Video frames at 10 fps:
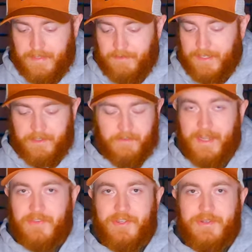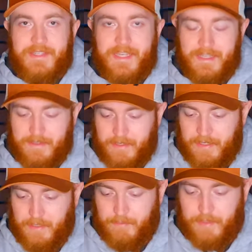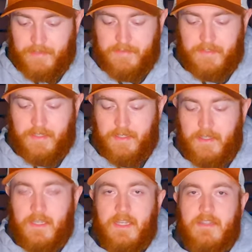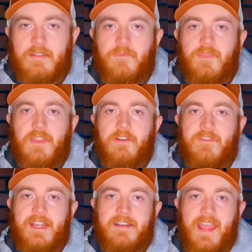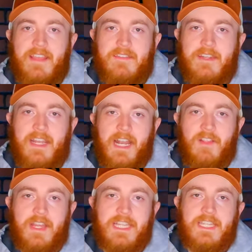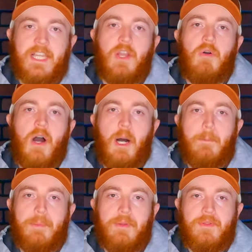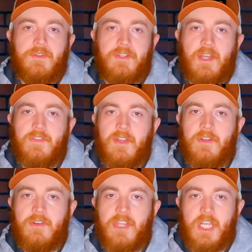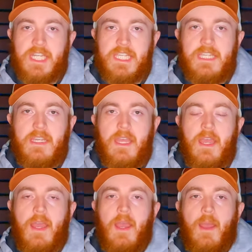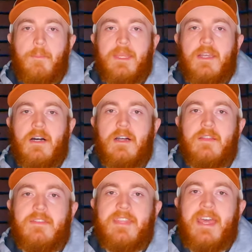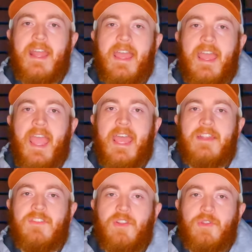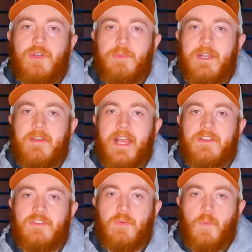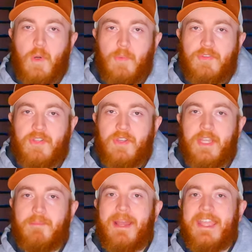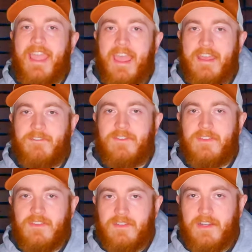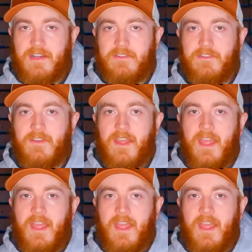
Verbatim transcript: haven't gotten around to it yet, but uh, they're fantastic, and I like that they go up just under the knee because that adds a little bit of extra warmth to like my calves and stuff.